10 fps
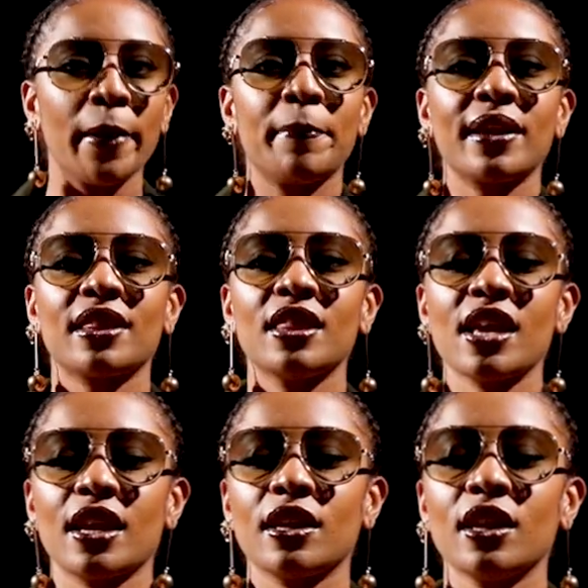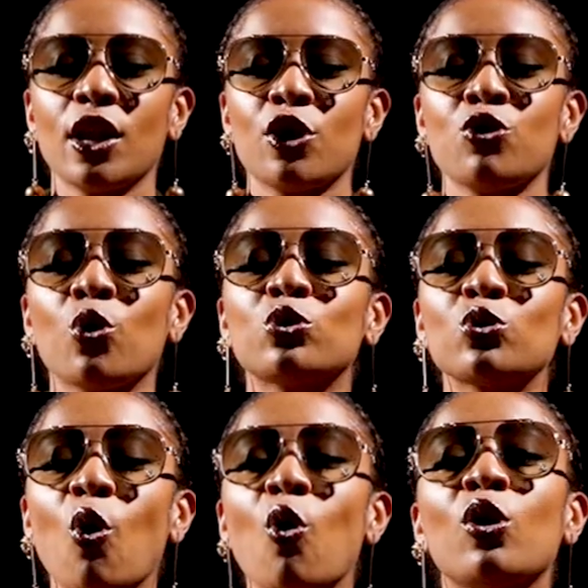But then,
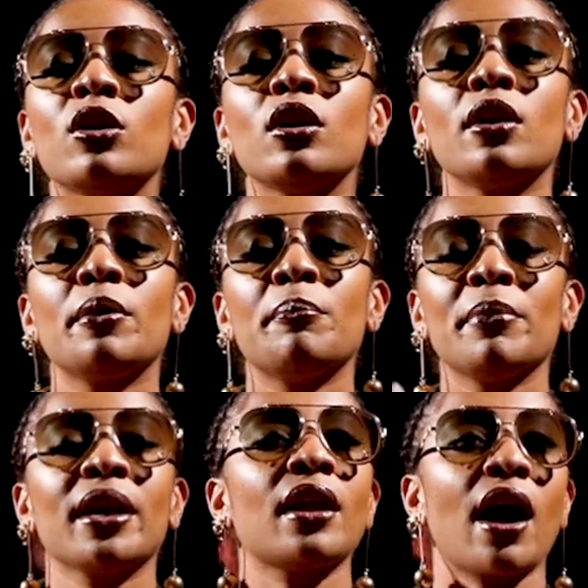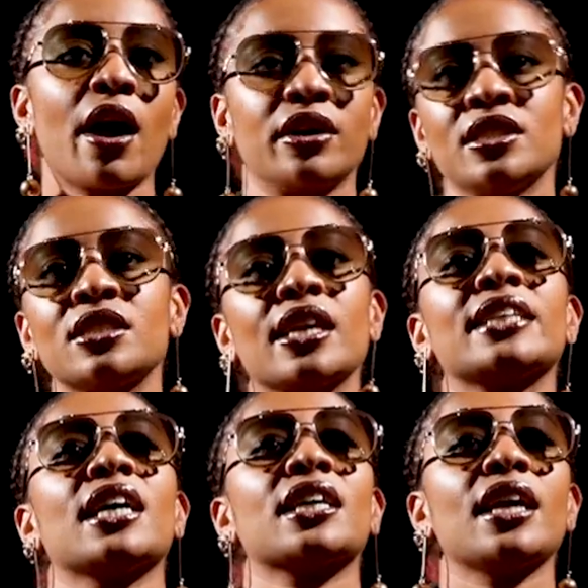not all men are just
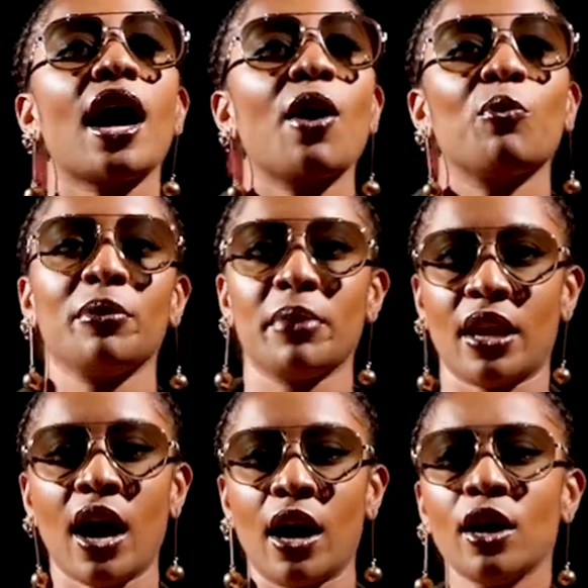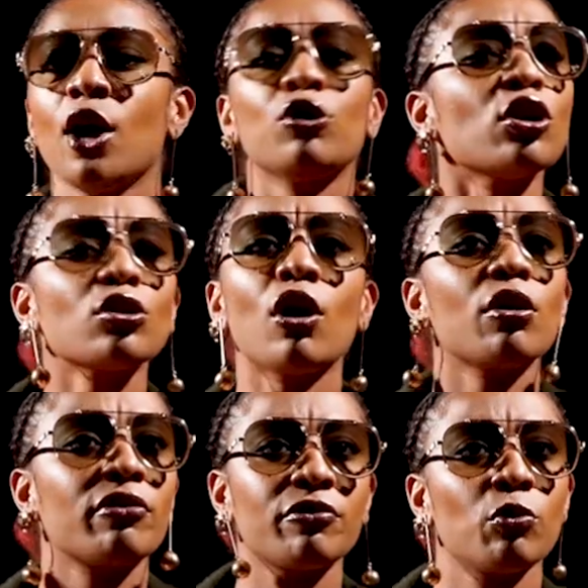exactly how women are. Not
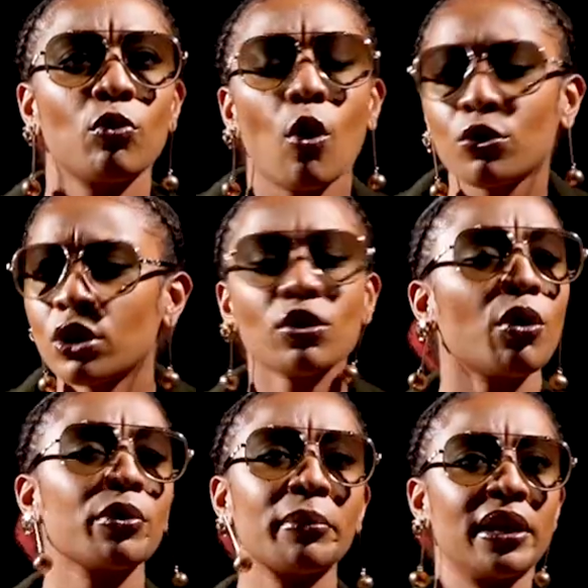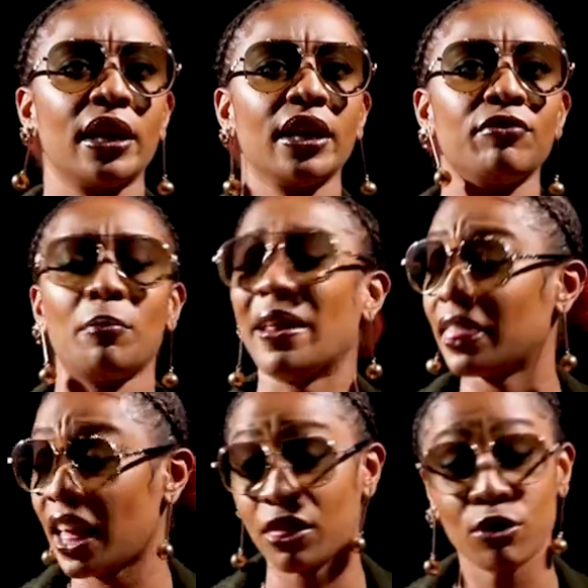all women are evil, but
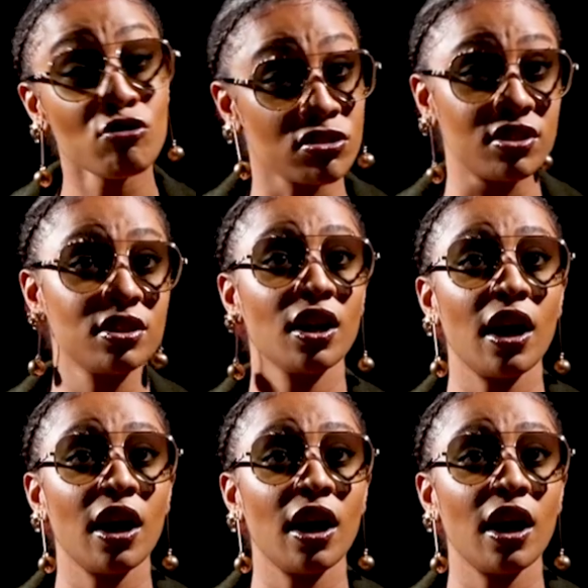there are those.